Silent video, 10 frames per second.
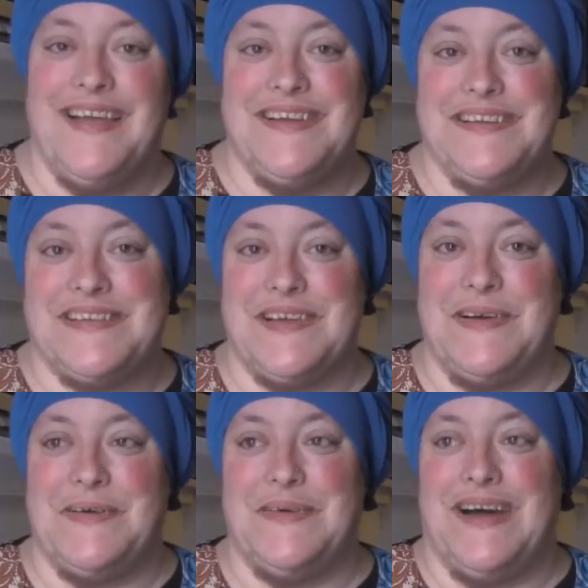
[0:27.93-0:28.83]

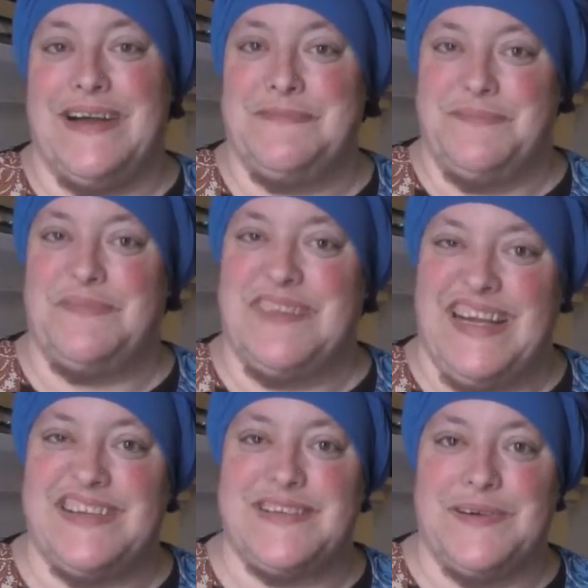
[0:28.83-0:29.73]
So I'm
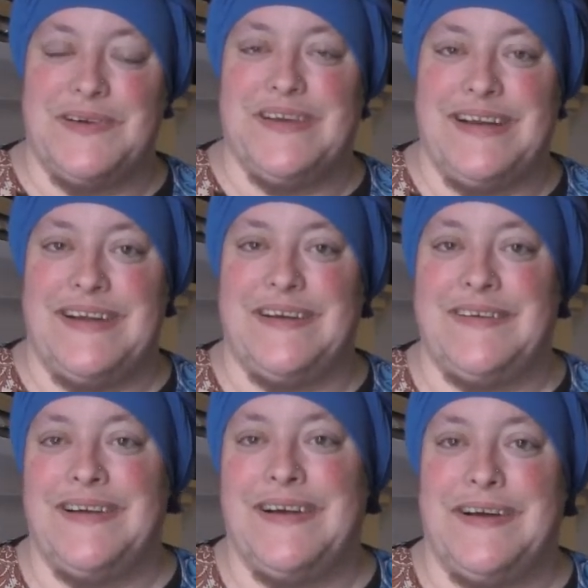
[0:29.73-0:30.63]
kind of sore right
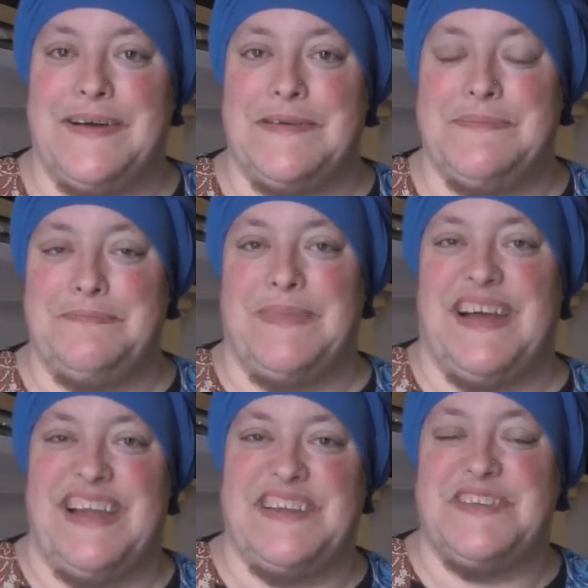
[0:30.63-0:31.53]
now.
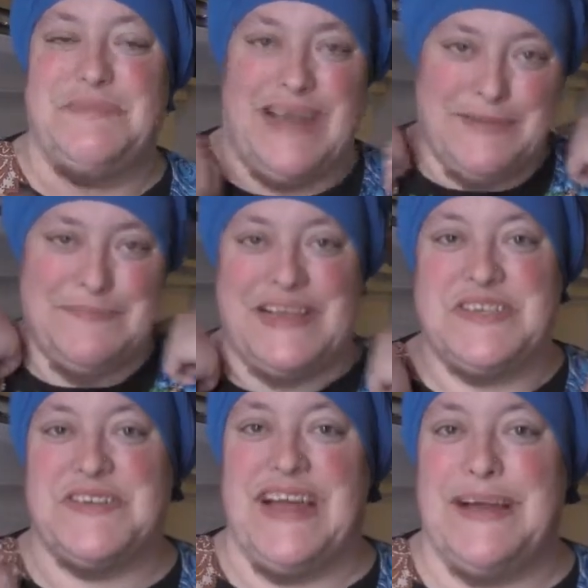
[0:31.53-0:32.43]
My
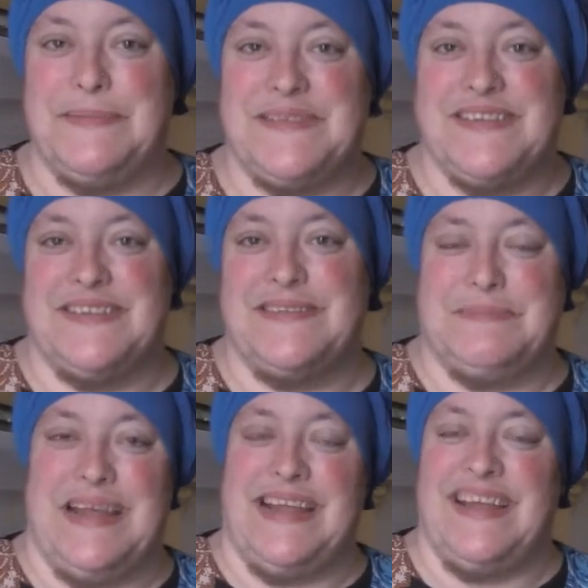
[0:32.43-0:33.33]
traps and
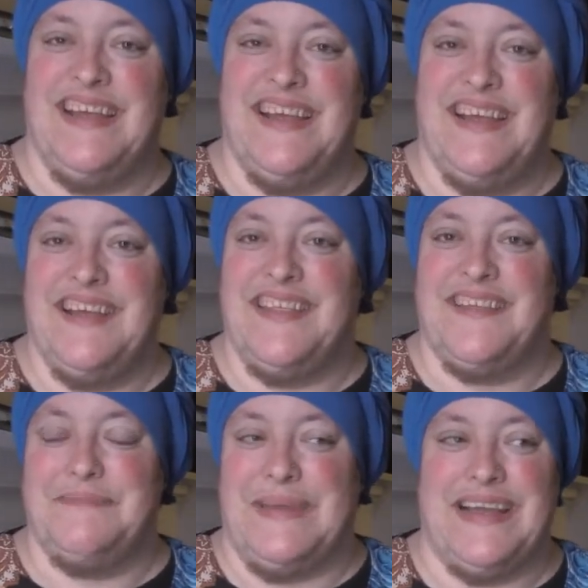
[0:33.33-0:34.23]
my
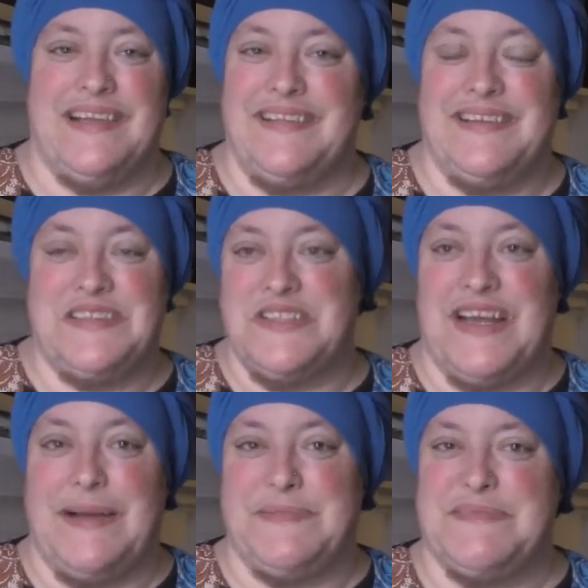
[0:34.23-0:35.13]

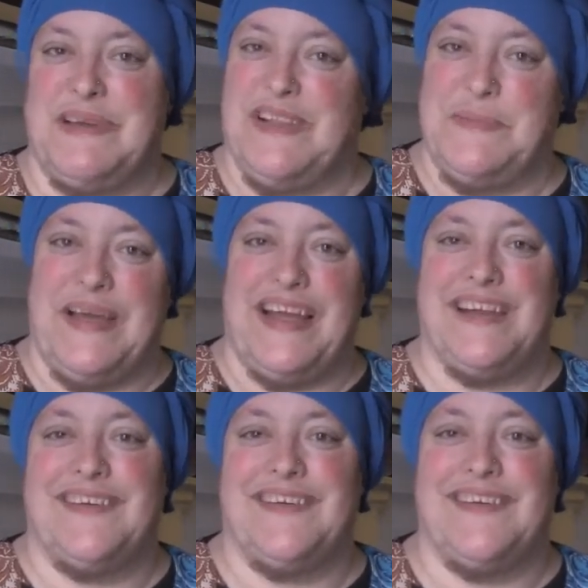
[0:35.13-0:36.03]
traps and my low back
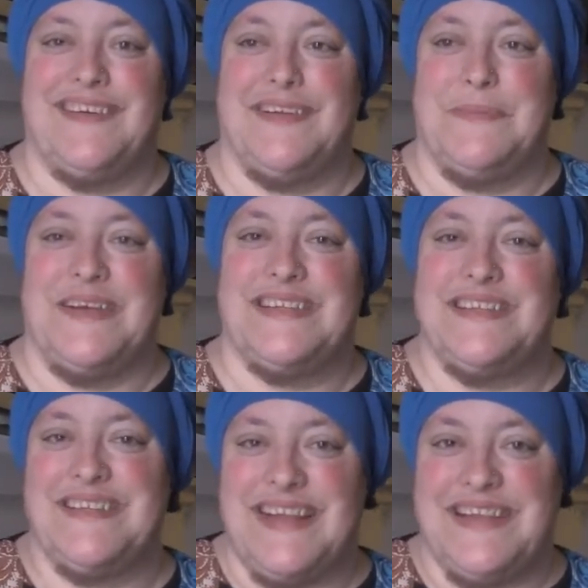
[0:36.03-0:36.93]
kind of hurt a little bit. So
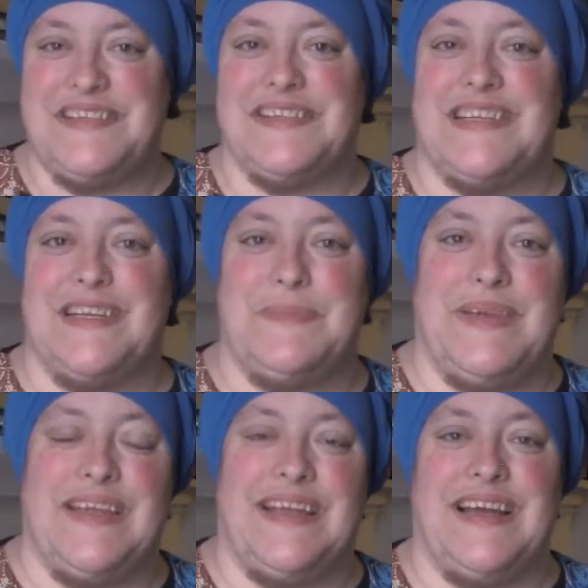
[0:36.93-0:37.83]
today's just going to
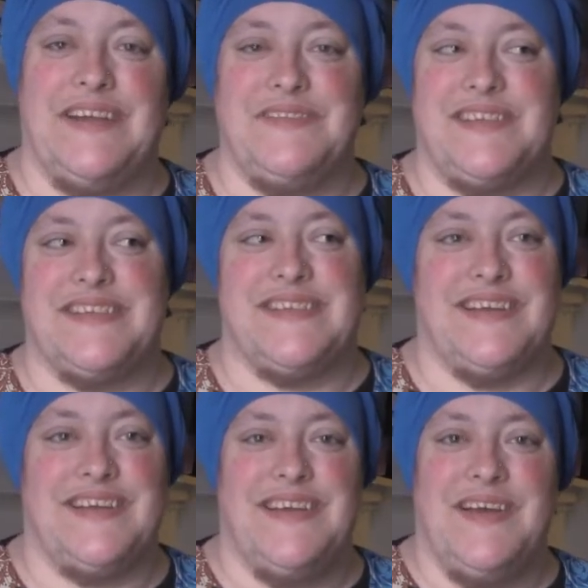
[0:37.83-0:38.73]
be kind of just
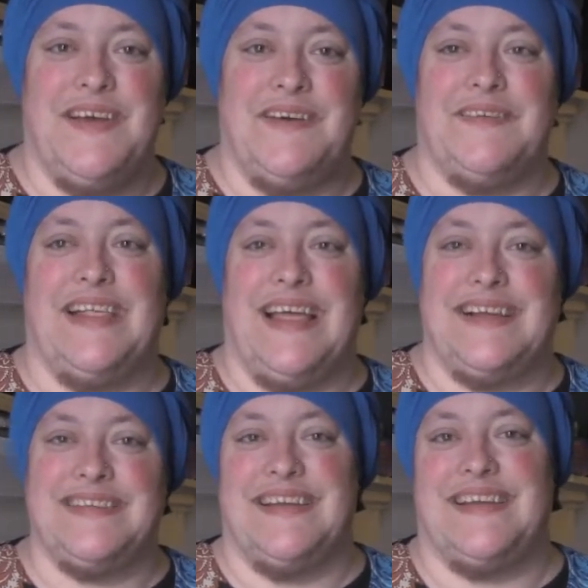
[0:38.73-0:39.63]
a
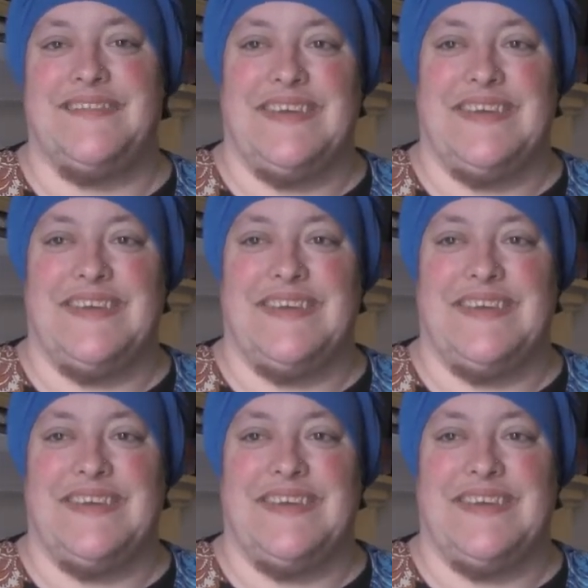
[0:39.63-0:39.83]
relaxing